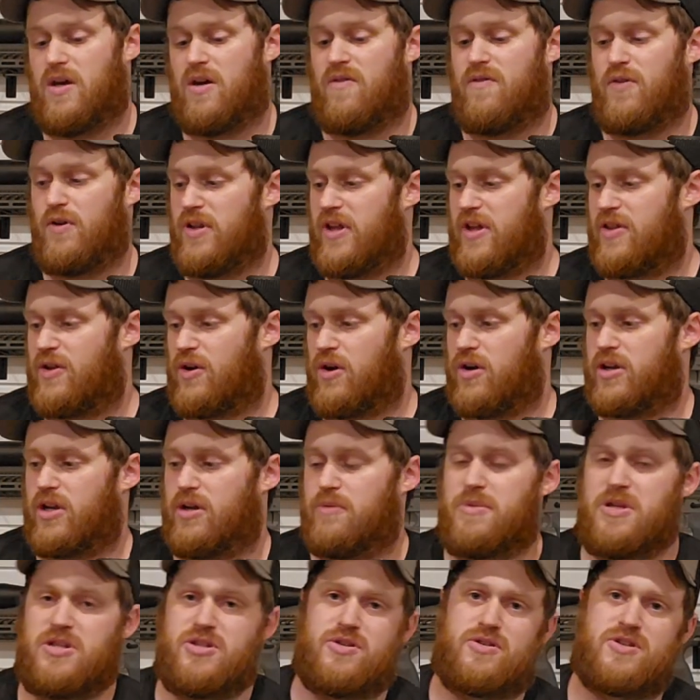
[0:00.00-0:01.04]
Full-length ARCA
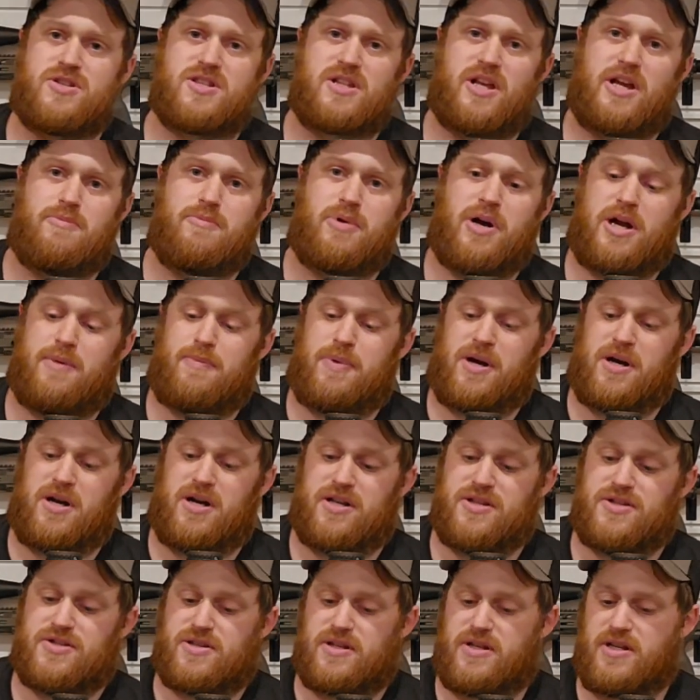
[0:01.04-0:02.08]
means you can slide
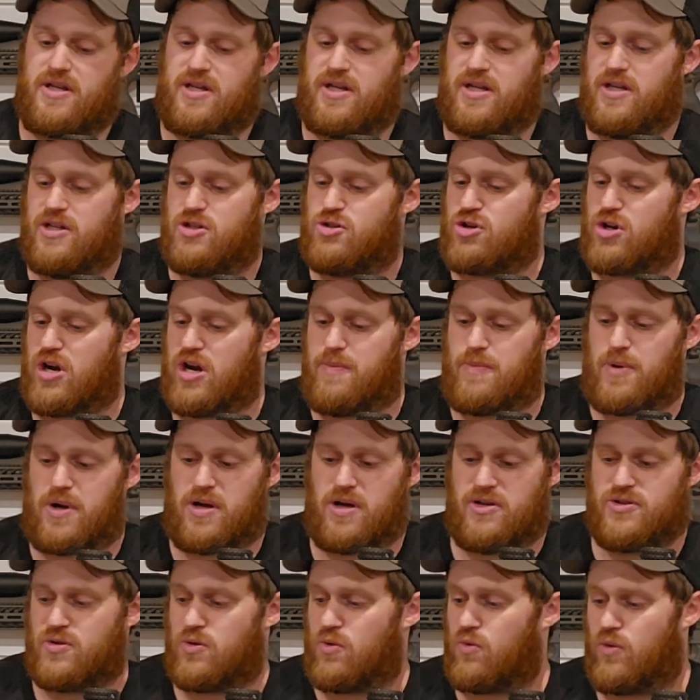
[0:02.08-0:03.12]
bipods and
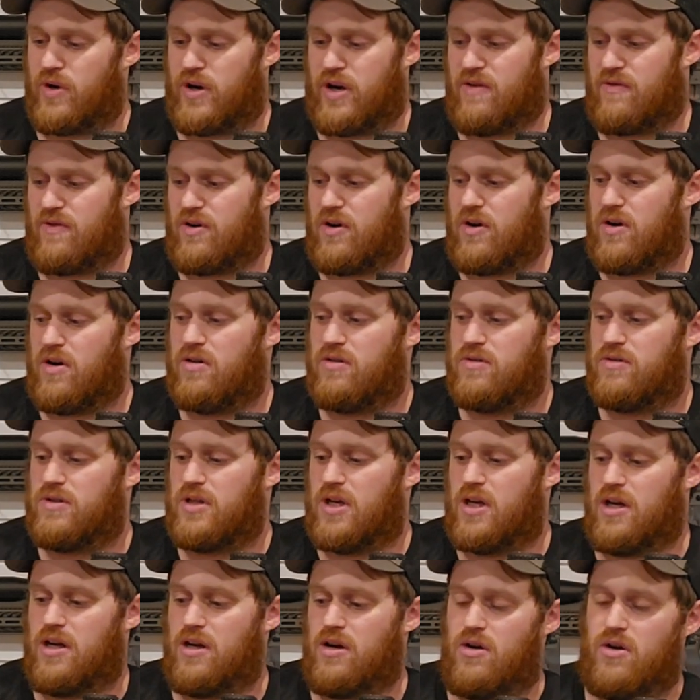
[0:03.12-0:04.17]
tripods or whatever
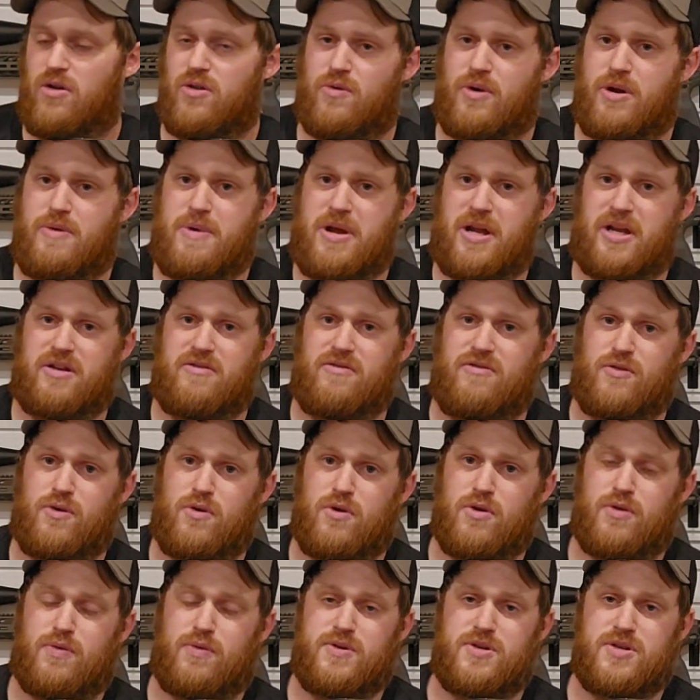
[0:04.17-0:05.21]
all the way back and
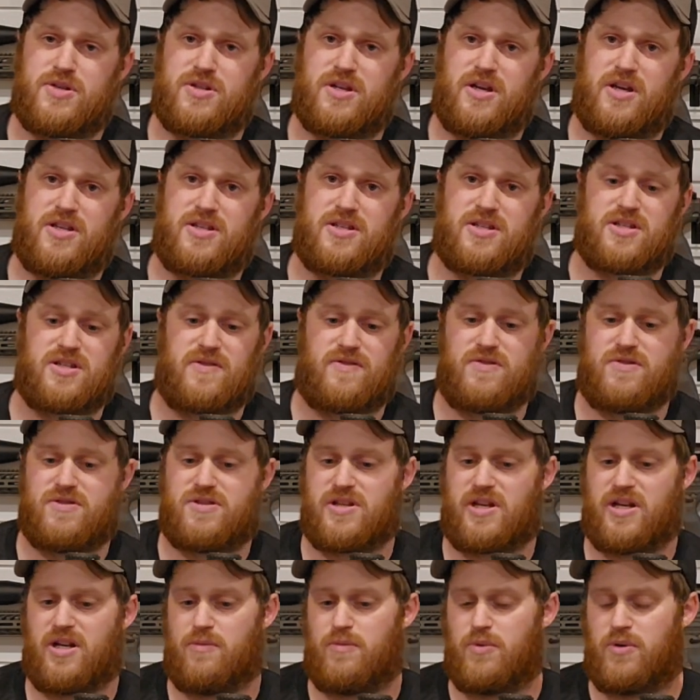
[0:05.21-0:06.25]
forth, which is nice because if you
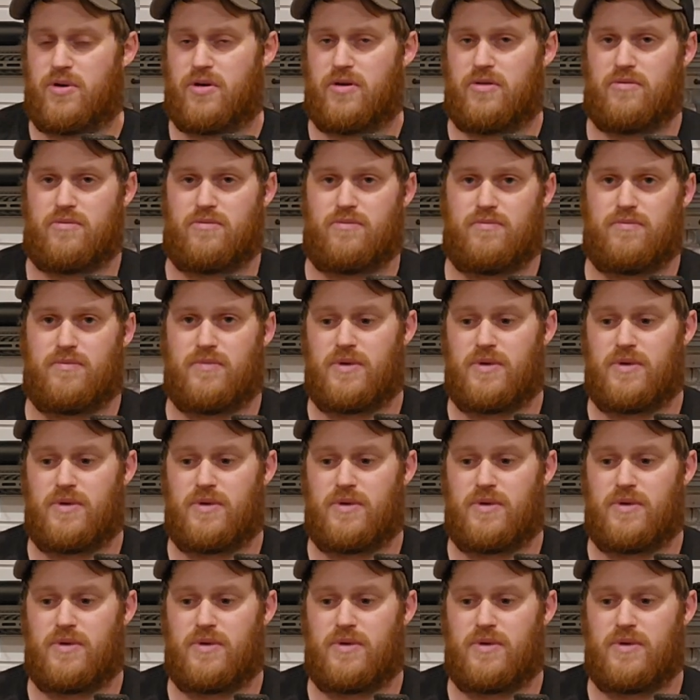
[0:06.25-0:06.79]
set up on